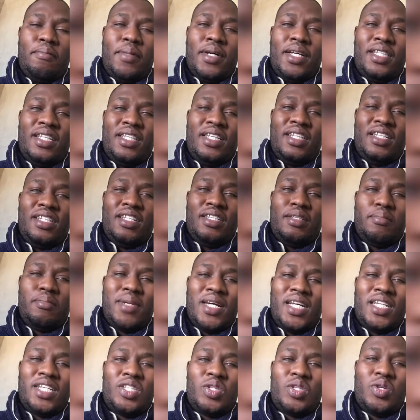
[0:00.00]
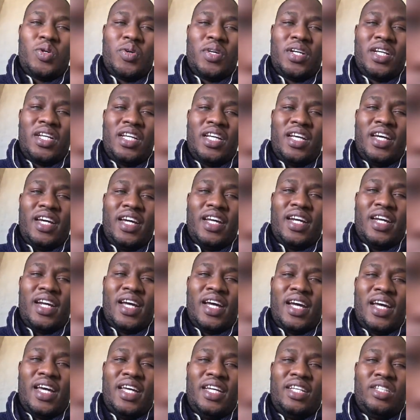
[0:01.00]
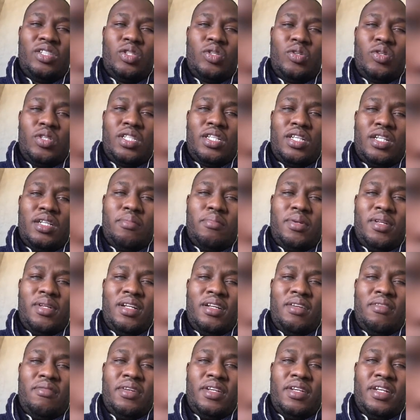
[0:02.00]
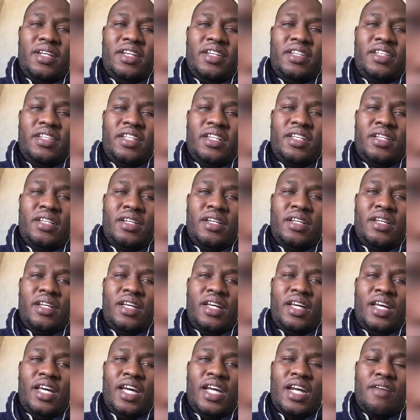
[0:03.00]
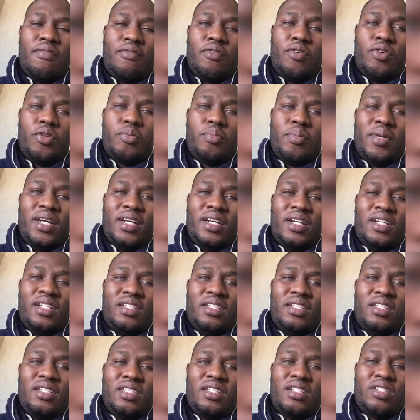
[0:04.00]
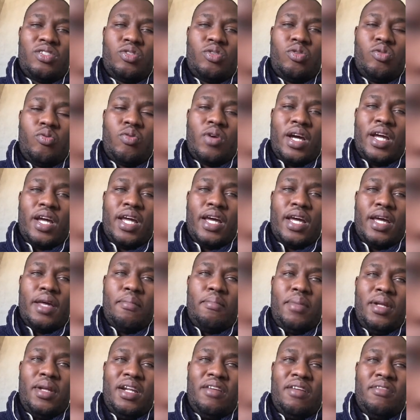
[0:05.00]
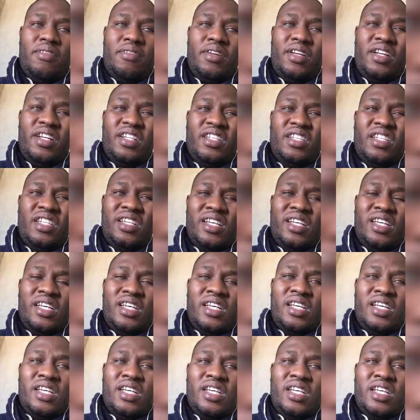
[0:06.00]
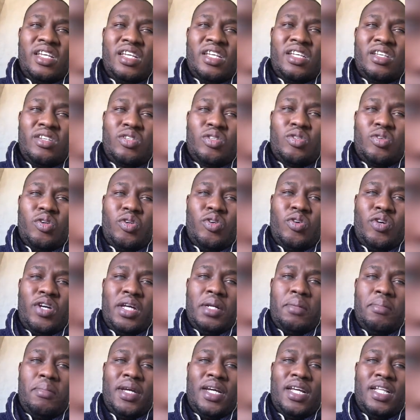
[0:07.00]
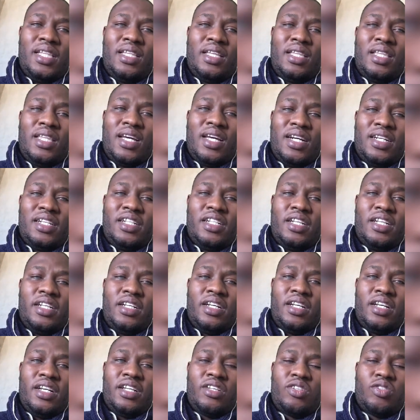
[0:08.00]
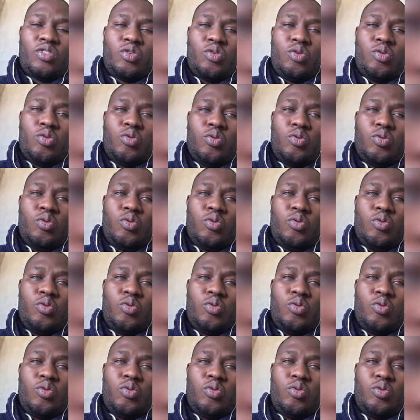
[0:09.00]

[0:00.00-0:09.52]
But this is my story and I totally believe in it. And I've got my reasons as to why I believe in it. So you can make a deduction as to